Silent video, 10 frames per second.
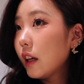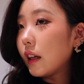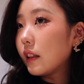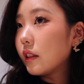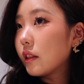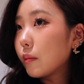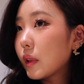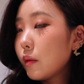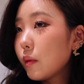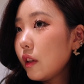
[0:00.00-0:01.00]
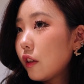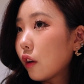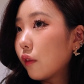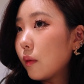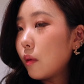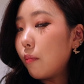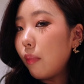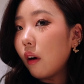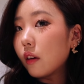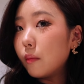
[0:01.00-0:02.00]
and sometimes when you curl from the
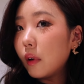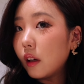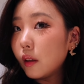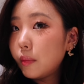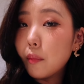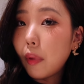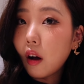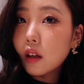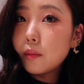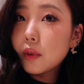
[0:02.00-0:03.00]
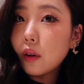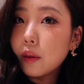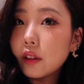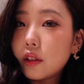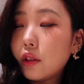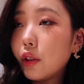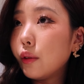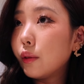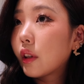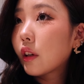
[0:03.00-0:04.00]
bottom up, the bottom's always
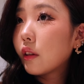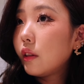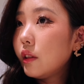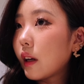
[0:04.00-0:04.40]
too curled.